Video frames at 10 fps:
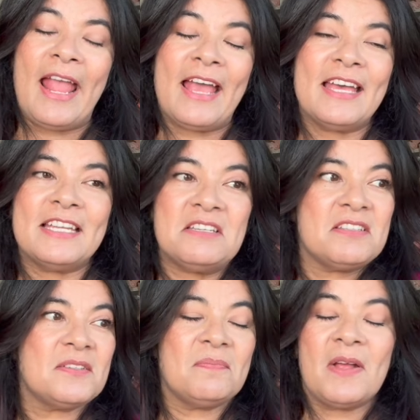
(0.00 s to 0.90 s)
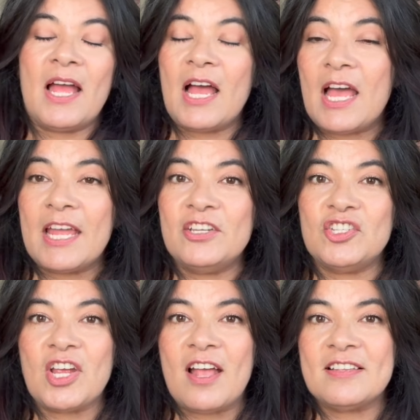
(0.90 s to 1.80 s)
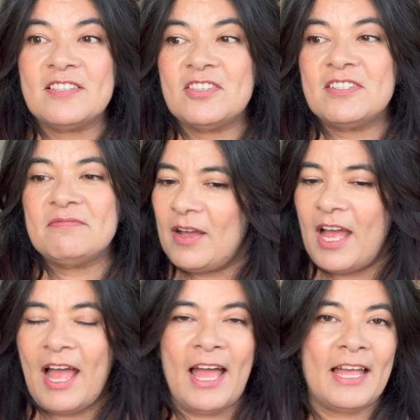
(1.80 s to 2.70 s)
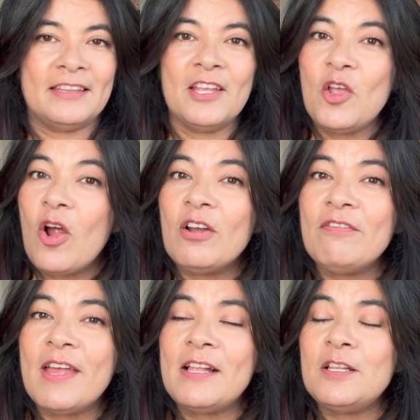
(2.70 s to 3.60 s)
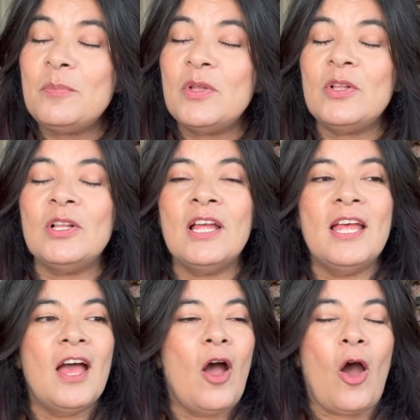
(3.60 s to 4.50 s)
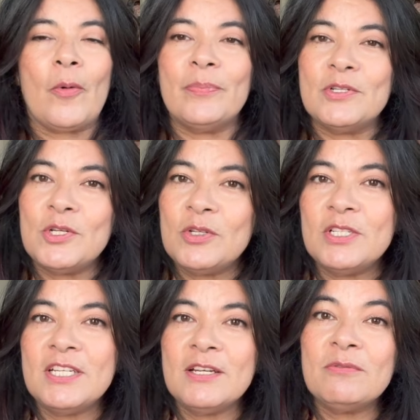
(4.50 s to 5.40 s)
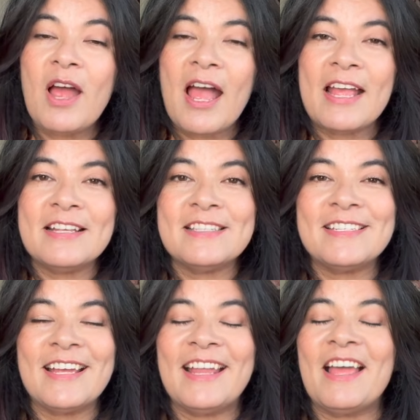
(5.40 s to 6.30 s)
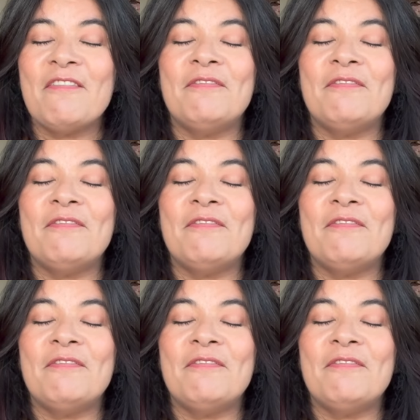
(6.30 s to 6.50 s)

and I just had the yarn available, opportunity arised, and I